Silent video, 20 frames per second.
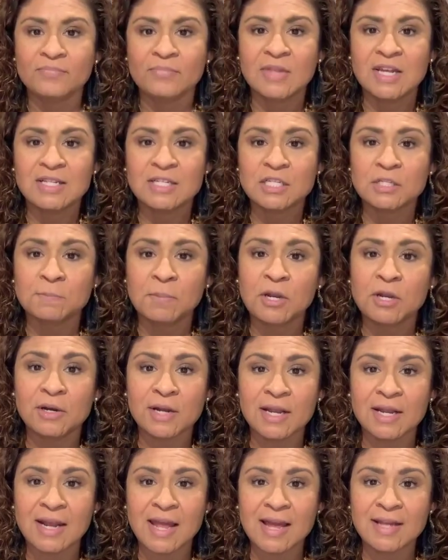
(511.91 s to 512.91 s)

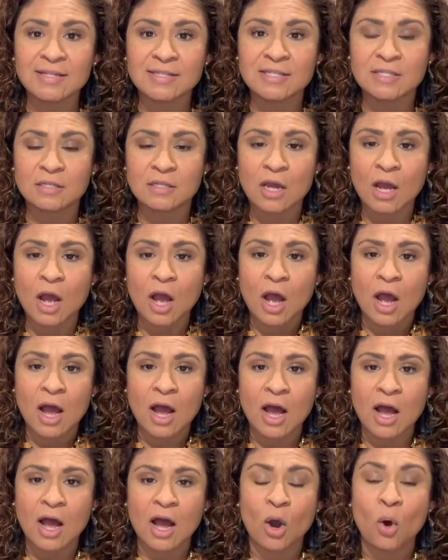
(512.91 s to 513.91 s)
spearing nets,
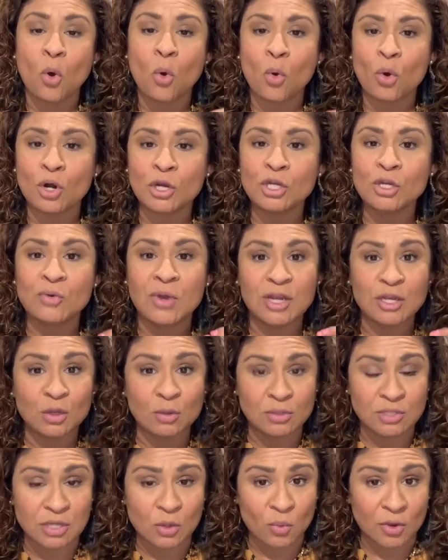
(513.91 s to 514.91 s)
or you can
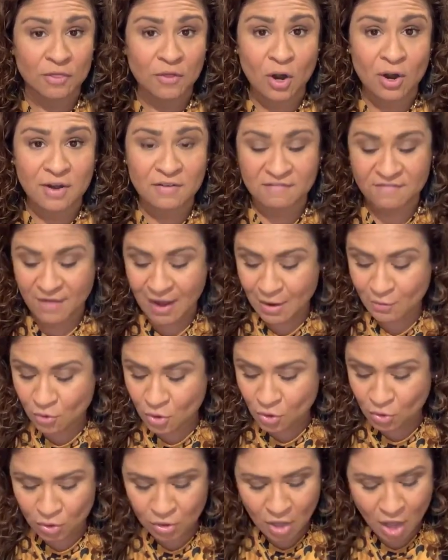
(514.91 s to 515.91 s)
use it with our
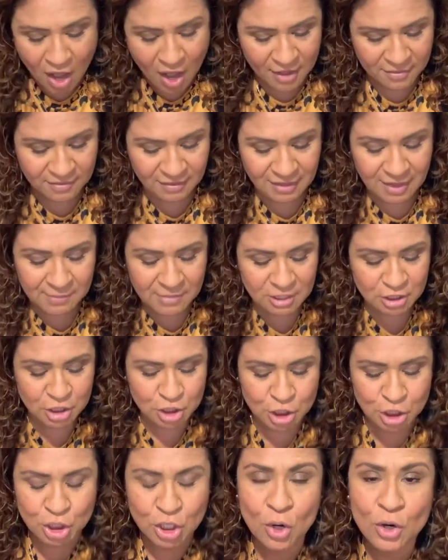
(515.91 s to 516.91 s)
EnviroCloth. Let me
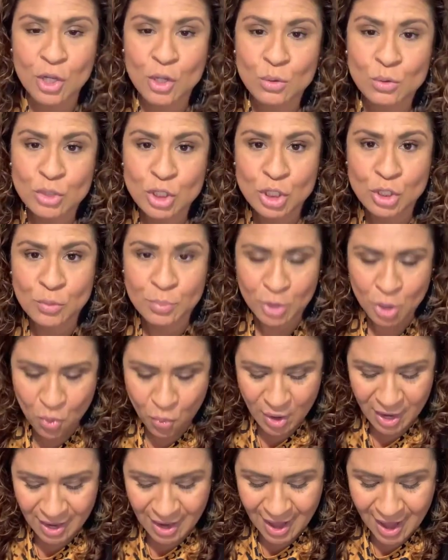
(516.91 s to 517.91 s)
just show you super
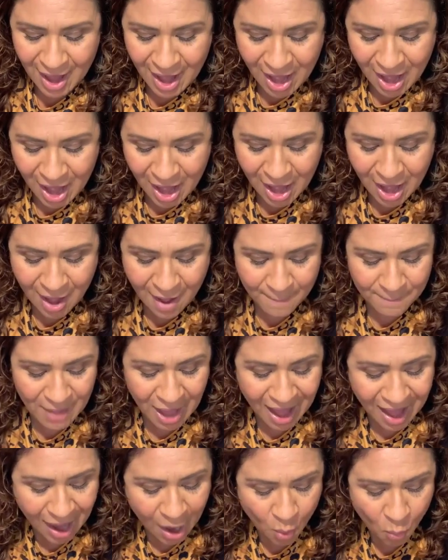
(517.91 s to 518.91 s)
quick
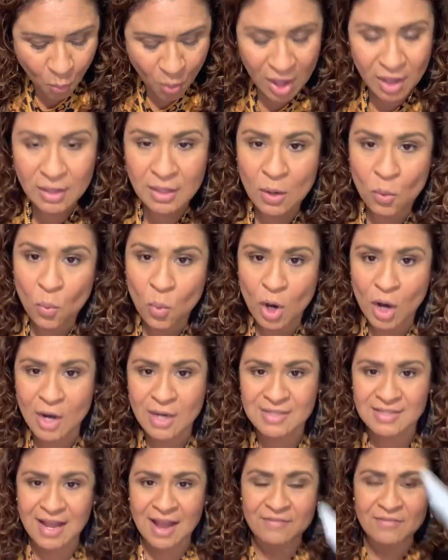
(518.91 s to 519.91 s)
how well it
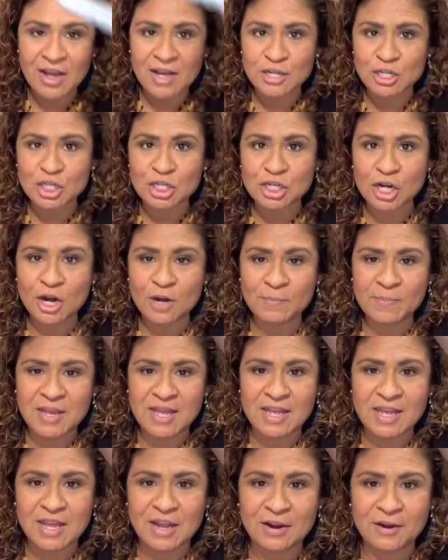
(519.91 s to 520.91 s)
works. I've got a
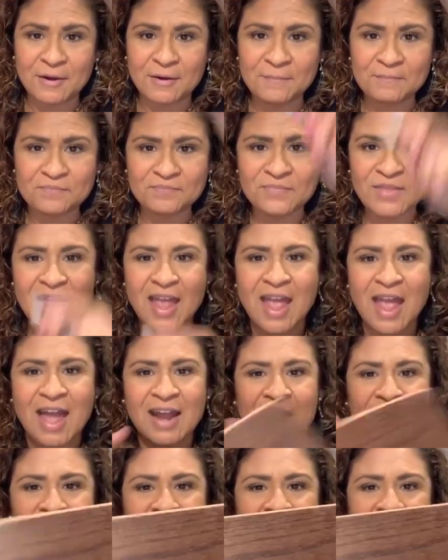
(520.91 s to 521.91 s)
Sharpie here
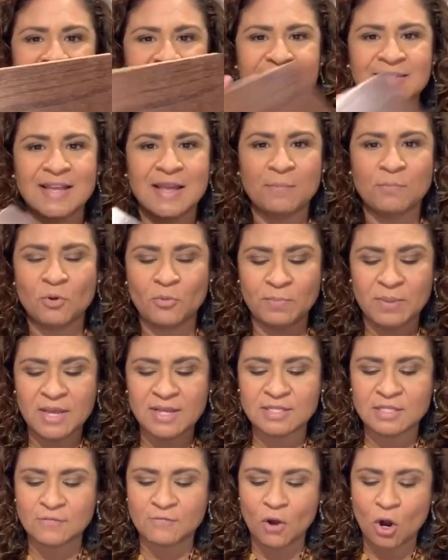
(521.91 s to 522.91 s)
and I've got a sample
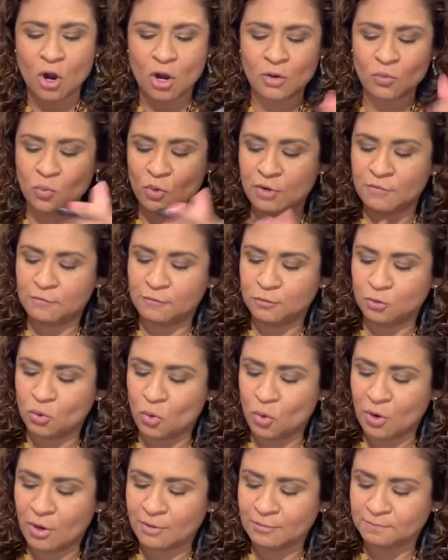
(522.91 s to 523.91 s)
piece of hardwood
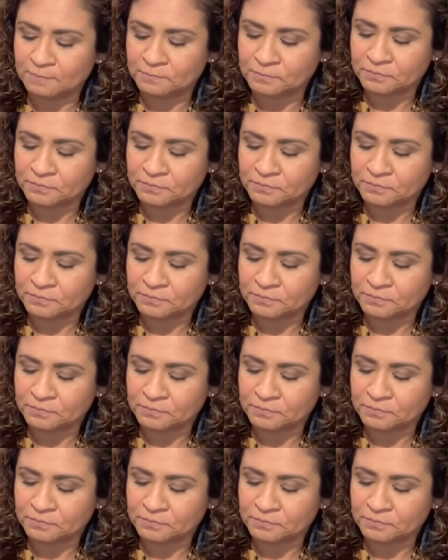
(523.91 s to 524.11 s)
floor.